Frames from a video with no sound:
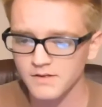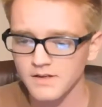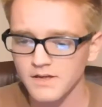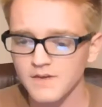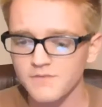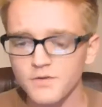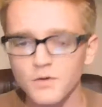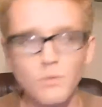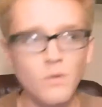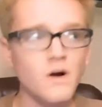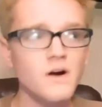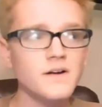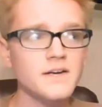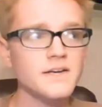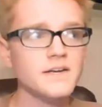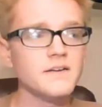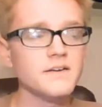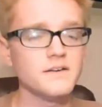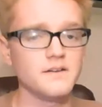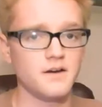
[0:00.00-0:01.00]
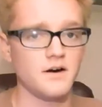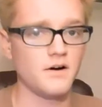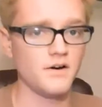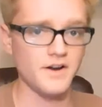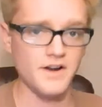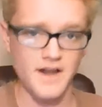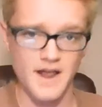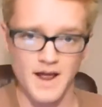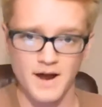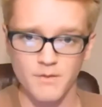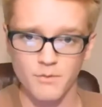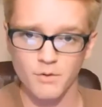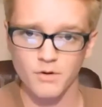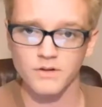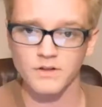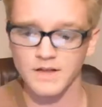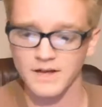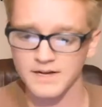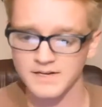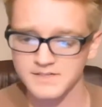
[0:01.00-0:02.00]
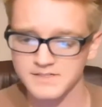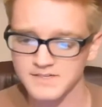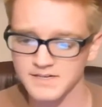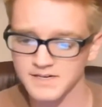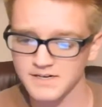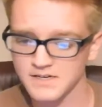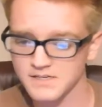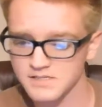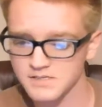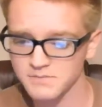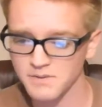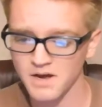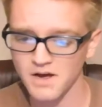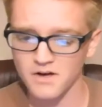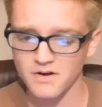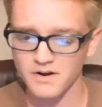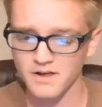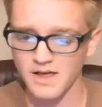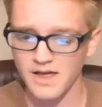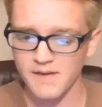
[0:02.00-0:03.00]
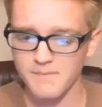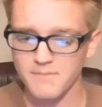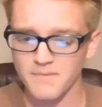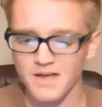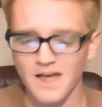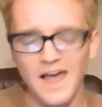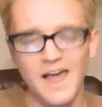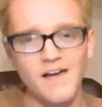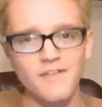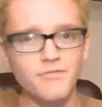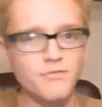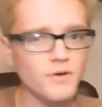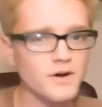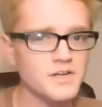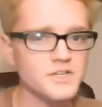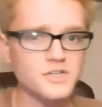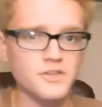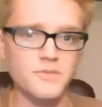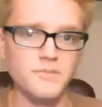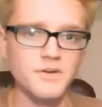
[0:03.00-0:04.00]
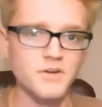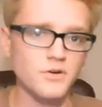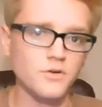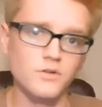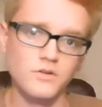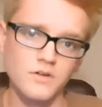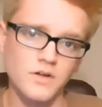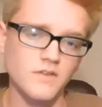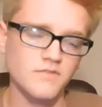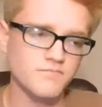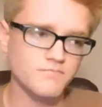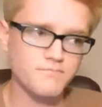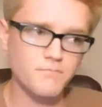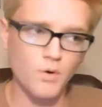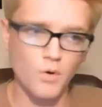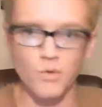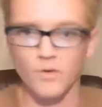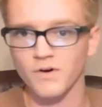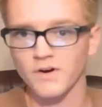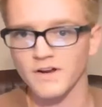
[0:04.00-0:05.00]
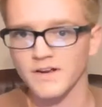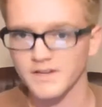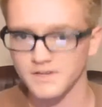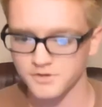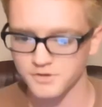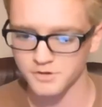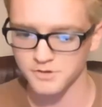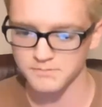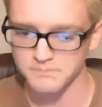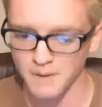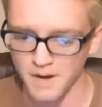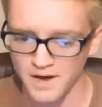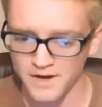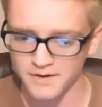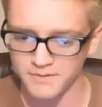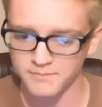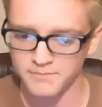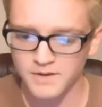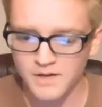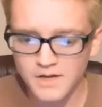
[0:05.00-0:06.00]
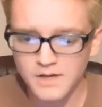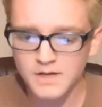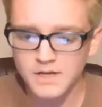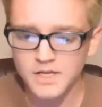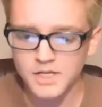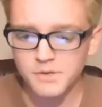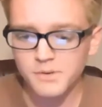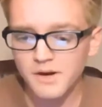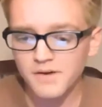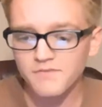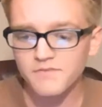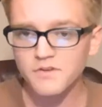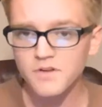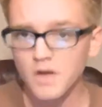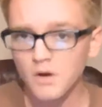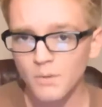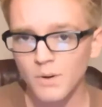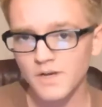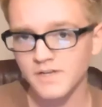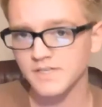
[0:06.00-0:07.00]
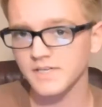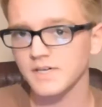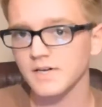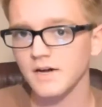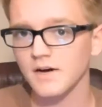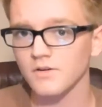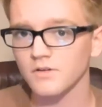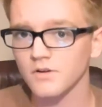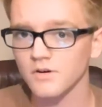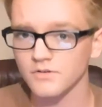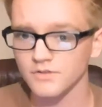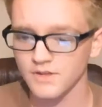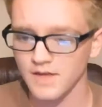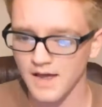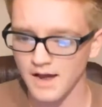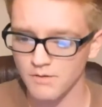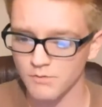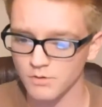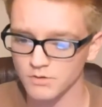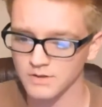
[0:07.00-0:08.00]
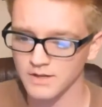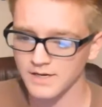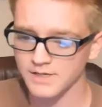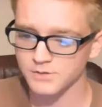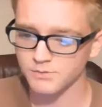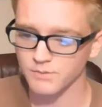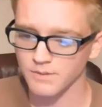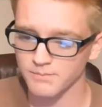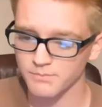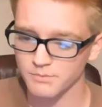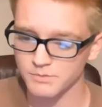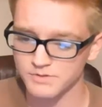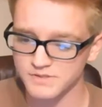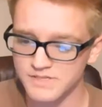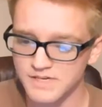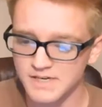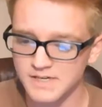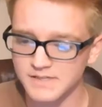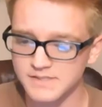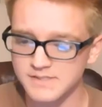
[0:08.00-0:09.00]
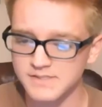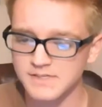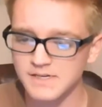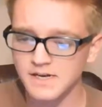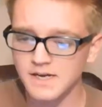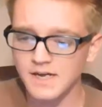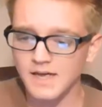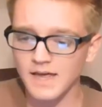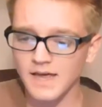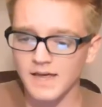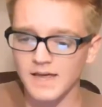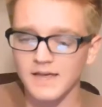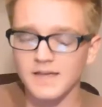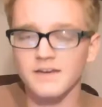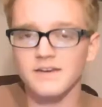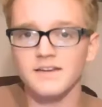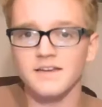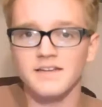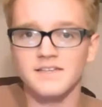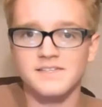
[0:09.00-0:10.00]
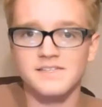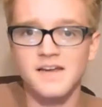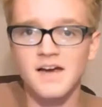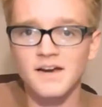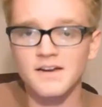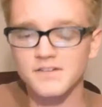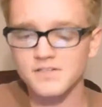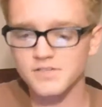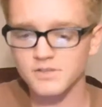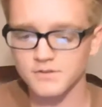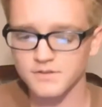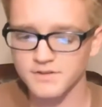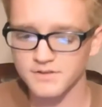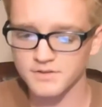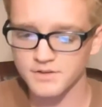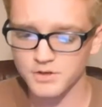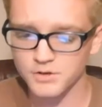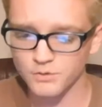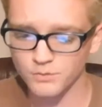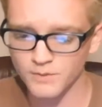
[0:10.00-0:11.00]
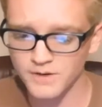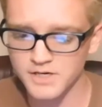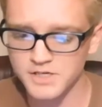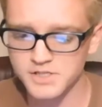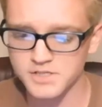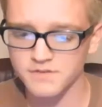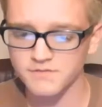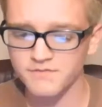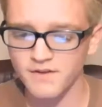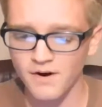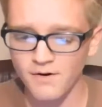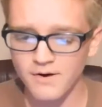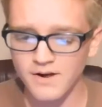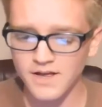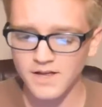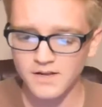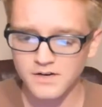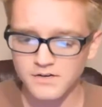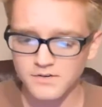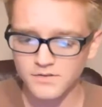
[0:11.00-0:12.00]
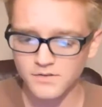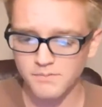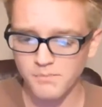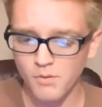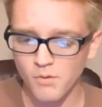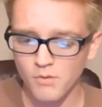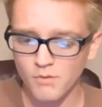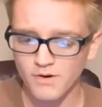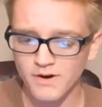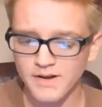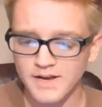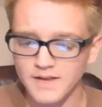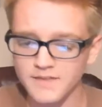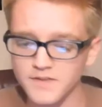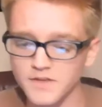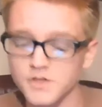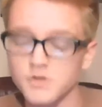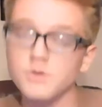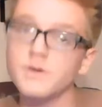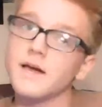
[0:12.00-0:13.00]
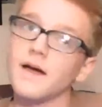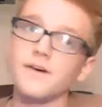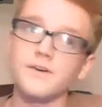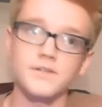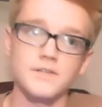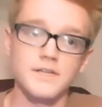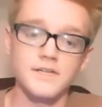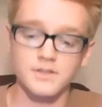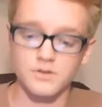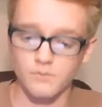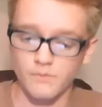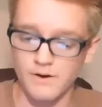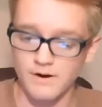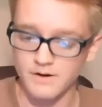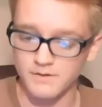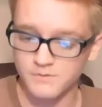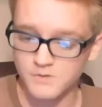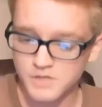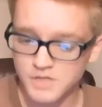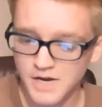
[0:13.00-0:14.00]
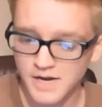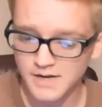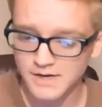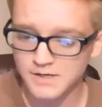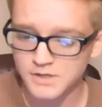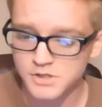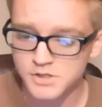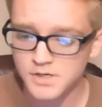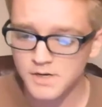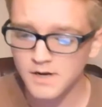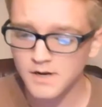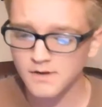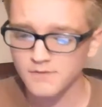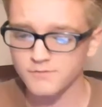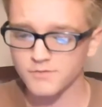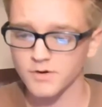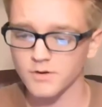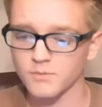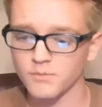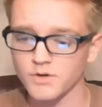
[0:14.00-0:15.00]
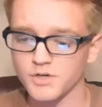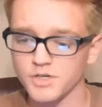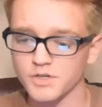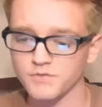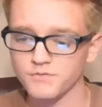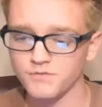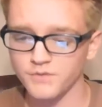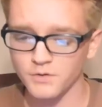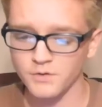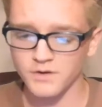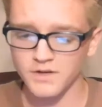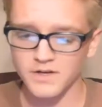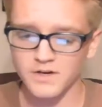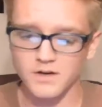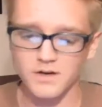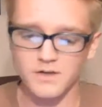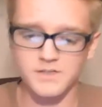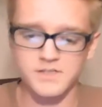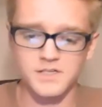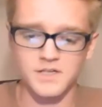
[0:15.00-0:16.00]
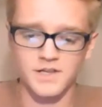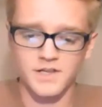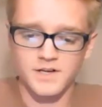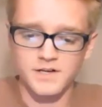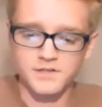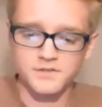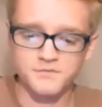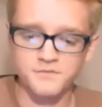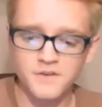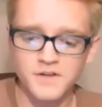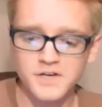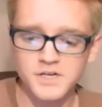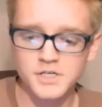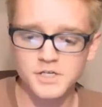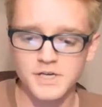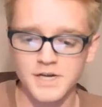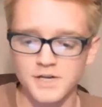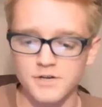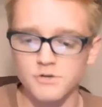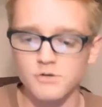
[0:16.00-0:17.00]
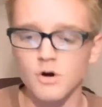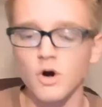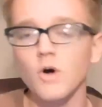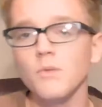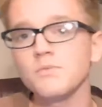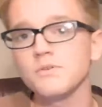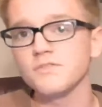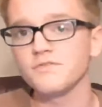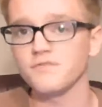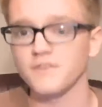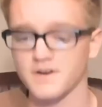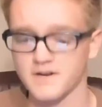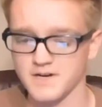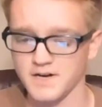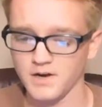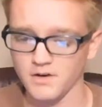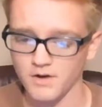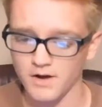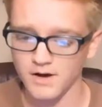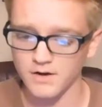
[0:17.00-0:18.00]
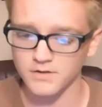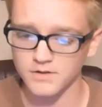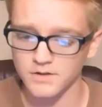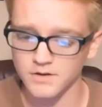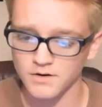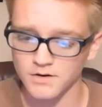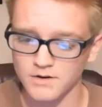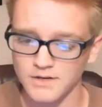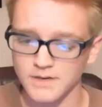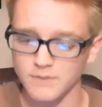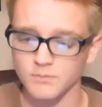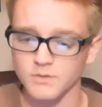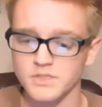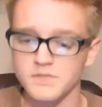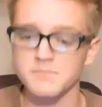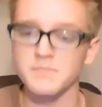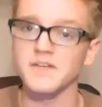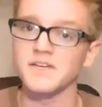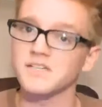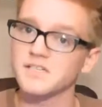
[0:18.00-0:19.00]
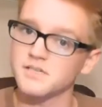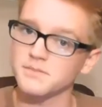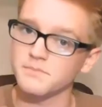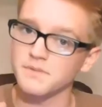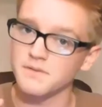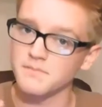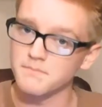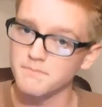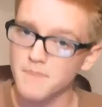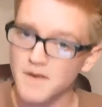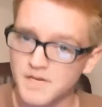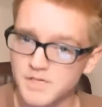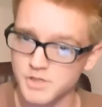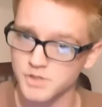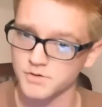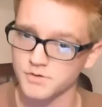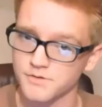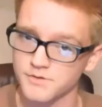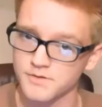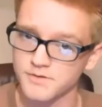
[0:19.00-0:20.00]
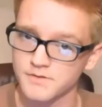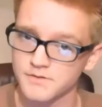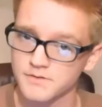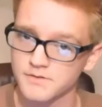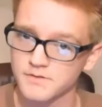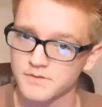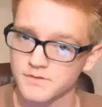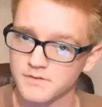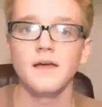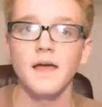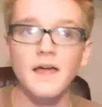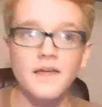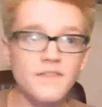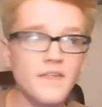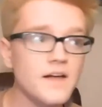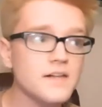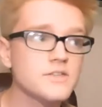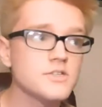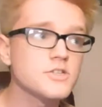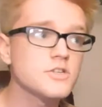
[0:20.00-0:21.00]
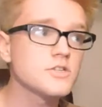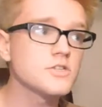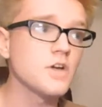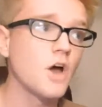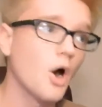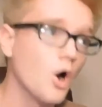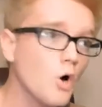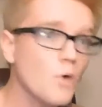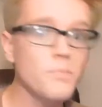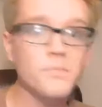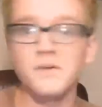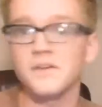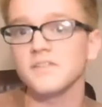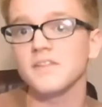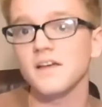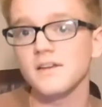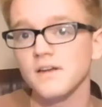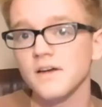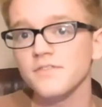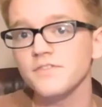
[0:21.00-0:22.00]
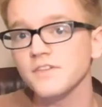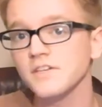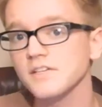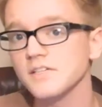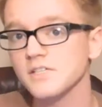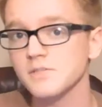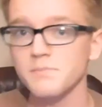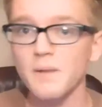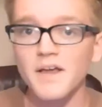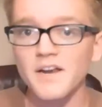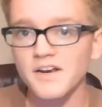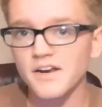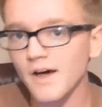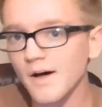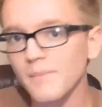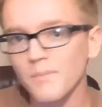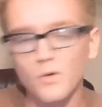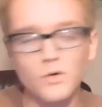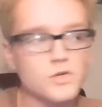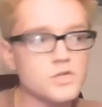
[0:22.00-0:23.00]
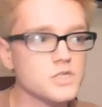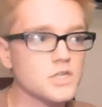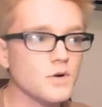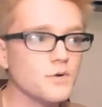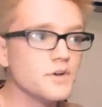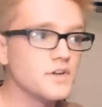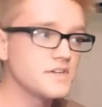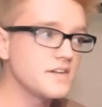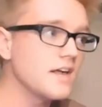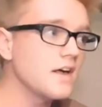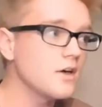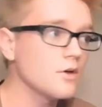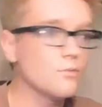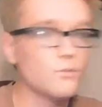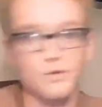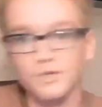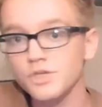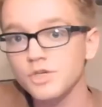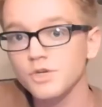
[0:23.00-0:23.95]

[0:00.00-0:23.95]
If you walk in on an hourglass and it's about halfway to the middle of pouring into the bottom, you have no idea how long the hourglass represents, and it's not until you reach the very end of the pouring and then you calculate the rate of change from when you viewed it until it is finished can you hope to find out how long it was meant to be measured. And that's just hoping that nothing sped it up or slowed it down when